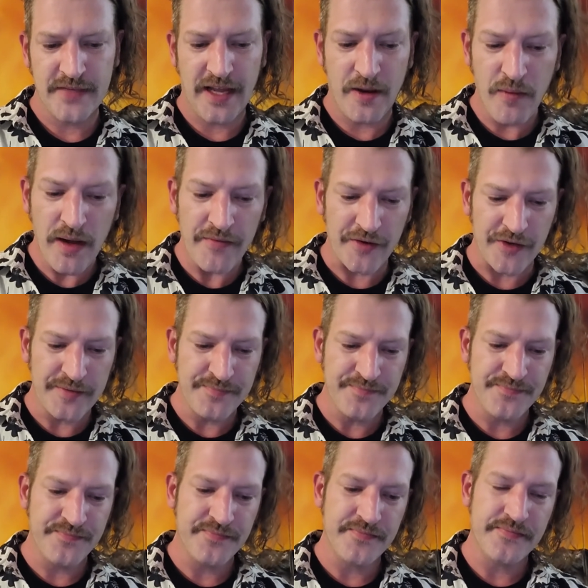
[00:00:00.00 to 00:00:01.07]
However,
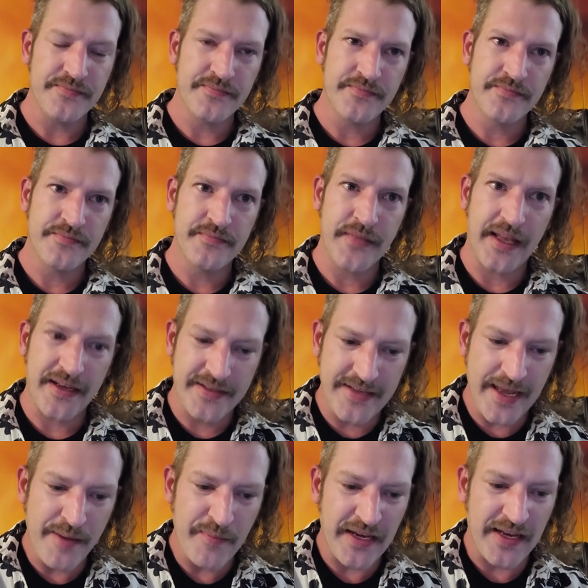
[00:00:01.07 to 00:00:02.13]

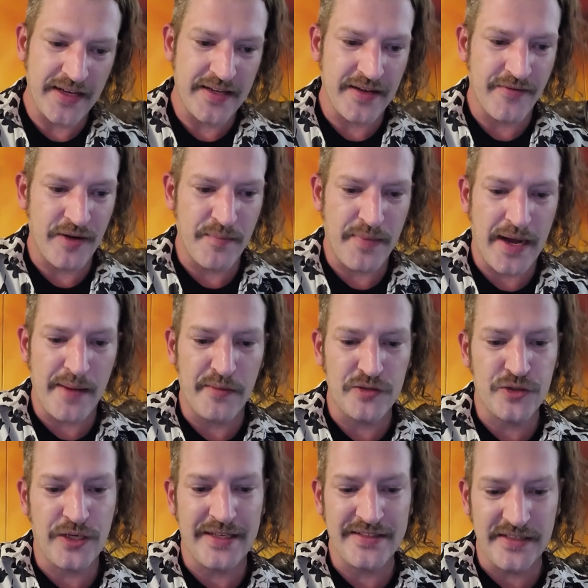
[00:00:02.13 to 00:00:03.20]
examining different Bible
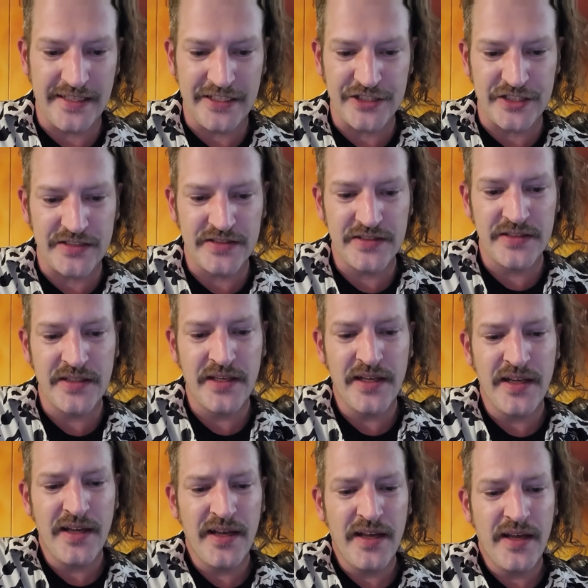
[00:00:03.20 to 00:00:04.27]
translations
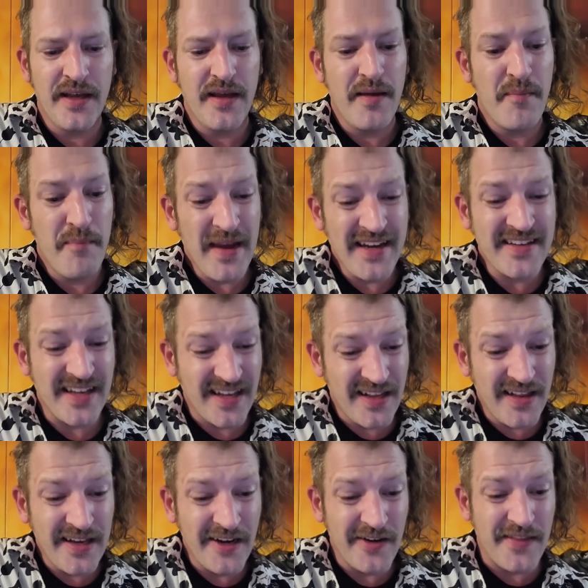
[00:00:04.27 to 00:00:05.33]
makes it
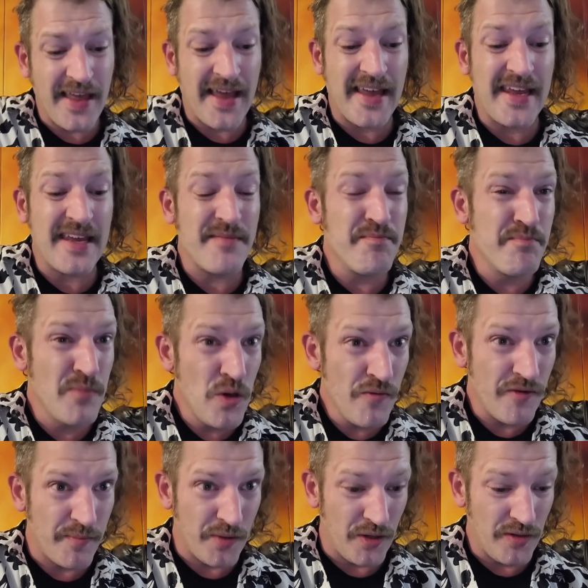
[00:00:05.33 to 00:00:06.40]
clear that
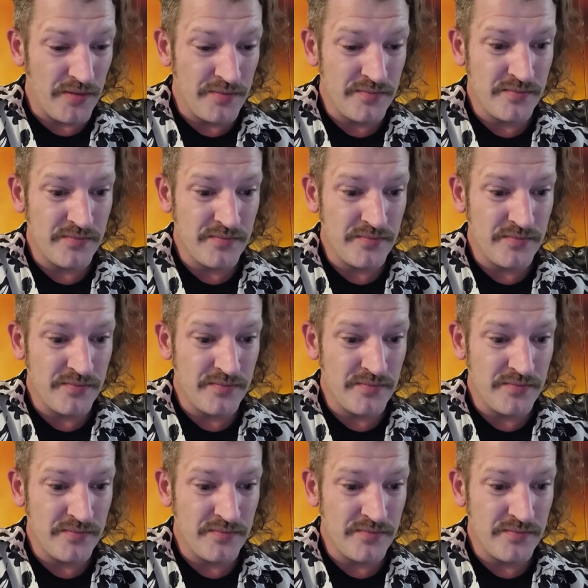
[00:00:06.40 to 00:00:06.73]
immovable